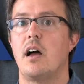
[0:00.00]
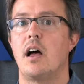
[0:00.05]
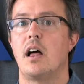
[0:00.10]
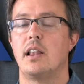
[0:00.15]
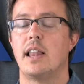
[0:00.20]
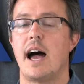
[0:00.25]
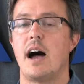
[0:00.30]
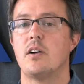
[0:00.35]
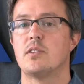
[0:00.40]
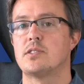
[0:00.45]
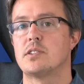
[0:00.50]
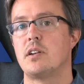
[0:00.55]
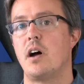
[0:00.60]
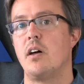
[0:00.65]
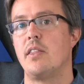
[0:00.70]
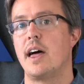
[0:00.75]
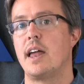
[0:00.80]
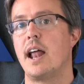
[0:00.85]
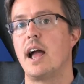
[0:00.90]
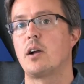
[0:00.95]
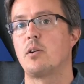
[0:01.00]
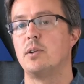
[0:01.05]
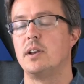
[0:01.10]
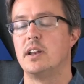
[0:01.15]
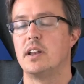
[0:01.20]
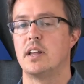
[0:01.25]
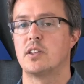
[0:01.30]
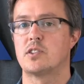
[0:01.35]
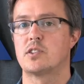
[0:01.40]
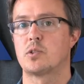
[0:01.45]
allows all that equity
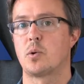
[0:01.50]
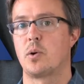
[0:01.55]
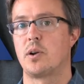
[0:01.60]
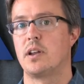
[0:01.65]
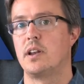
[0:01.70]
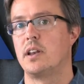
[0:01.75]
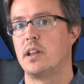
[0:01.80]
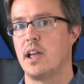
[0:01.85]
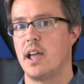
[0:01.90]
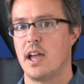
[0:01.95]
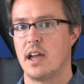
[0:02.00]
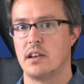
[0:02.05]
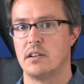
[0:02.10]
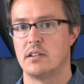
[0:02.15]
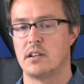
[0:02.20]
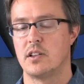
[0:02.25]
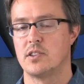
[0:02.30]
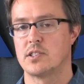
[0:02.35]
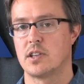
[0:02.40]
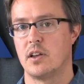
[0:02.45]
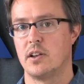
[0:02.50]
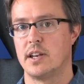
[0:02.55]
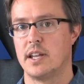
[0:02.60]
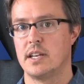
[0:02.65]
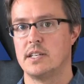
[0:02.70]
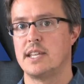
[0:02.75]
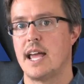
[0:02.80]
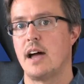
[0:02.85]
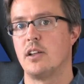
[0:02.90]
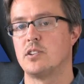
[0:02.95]
to get sorted and
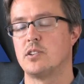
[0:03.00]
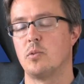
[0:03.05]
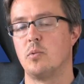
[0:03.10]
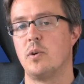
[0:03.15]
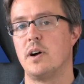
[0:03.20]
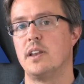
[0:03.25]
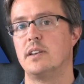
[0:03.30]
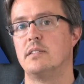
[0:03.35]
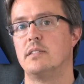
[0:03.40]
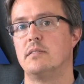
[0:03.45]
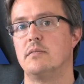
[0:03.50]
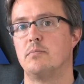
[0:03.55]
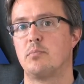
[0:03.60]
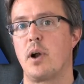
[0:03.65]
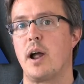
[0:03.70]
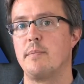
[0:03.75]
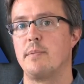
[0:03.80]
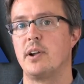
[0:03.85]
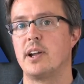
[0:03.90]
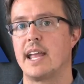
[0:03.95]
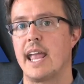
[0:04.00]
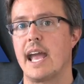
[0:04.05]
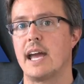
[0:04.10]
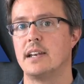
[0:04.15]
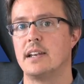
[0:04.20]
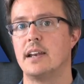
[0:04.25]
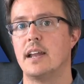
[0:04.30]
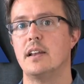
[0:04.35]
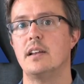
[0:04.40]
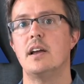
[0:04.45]
consolidated down to one primary
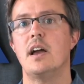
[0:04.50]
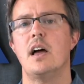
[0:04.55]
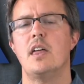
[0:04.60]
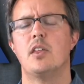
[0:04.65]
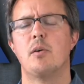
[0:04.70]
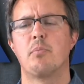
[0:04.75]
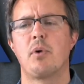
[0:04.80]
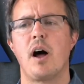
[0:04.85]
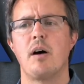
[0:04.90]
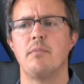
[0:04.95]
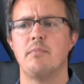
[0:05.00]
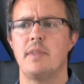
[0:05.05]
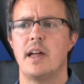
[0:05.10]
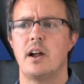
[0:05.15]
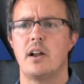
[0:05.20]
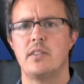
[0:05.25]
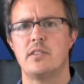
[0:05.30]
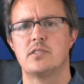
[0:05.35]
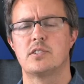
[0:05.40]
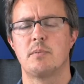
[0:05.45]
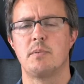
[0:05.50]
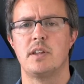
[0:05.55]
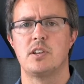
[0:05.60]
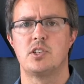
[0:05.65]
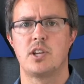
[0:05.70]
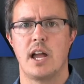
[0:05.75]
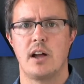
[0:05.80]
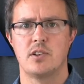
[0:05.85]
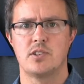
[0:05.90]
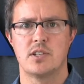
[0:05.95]
candidate. The problem there, some of the
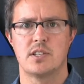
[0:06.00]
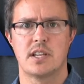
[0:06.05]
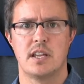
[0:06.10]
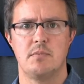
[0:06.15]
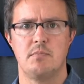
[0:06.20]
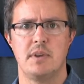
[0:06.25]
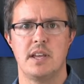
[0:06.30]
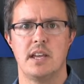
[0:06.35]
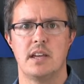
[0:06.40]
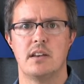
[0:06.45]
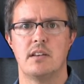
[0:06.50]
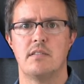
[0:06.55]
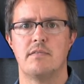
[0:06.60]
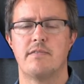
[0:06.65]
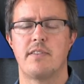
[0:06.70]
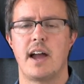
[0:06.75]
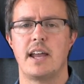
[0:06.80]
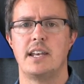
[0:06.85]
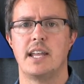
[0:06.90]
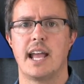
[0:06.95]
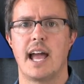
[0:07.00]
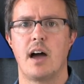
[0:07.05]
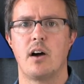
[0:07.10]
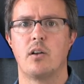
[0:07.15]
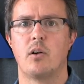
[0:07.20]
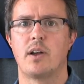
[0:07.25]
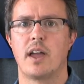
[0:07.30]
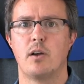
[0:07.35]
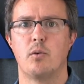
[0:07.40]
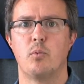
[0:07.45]
challenges can be in finding
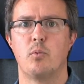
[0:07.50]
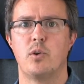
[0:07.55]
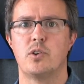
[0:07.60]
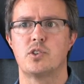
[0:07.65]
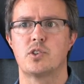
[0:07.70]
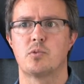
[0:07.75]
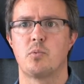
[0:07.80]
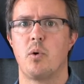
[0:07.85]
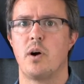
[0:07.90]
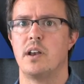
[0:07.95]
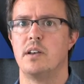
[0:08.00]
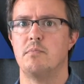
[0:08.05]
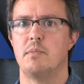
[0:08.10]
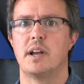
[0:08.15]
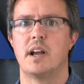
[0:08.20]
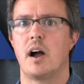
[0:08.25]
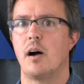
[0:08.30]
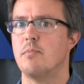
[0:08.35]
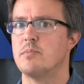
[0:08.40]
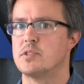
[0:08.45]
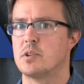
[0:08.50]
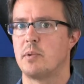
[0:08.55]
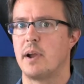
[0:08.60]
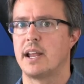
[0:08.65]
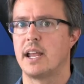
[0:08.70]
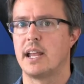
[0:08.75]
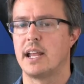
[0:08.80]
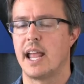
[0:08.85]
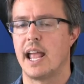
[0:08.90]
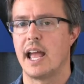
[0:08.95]
out, okay, which one becomes a
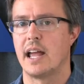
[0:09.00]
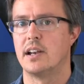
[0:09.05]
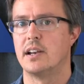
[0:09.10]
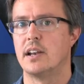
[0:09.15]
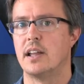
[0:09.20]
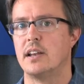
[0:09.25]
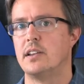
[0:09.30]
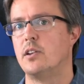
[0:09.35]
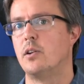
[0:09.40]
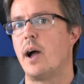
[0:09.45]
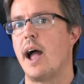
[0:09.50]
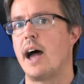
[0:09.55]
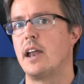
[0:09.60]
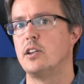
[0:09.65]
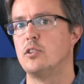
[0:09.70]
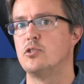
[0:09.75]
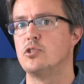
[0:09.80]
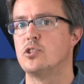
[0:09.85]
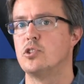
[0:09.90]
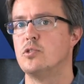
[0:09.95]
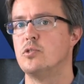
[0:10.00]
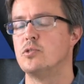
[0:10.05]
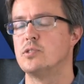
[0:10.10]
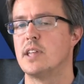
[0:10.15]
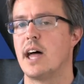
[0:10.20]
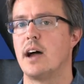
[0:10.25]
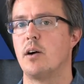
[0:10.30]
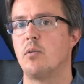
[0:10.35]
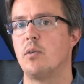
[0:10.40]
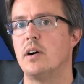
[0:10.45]
ranking candidate. How do you choose
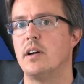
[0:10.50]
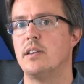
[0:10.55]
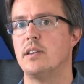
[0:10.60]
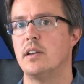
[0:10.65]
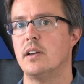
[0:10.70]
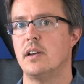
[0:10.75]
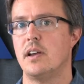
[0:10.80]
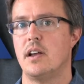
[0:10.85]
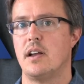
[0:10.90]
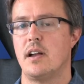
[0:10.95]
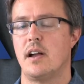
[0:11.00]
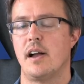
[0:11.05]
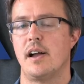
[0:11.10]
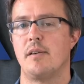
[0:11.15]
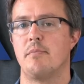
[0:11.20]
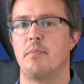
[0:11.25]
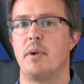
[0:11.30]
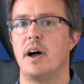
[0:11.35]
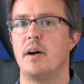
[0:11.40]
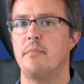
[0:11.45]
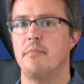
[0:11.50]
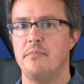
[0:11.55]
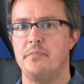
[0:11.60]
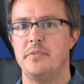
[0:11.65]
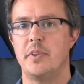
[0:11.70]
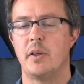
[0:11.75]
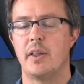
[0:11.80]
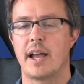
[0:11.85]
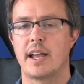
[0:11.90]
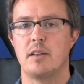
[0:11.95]
that one? But
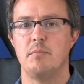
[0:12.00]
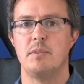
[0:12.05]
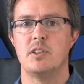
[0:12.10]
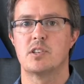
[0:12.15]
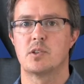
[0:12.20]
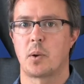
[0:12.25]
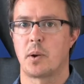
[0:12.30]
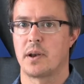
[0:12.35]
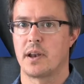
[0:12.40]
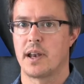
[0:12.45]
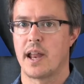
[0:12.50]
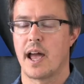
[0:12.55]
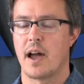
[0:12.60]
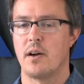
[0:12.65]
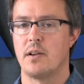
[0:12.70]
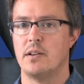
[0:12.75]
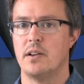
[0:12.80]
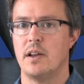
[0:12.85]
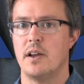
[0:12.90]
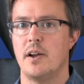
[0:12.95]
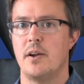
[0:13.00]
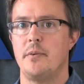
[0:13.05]
that can be sorted out.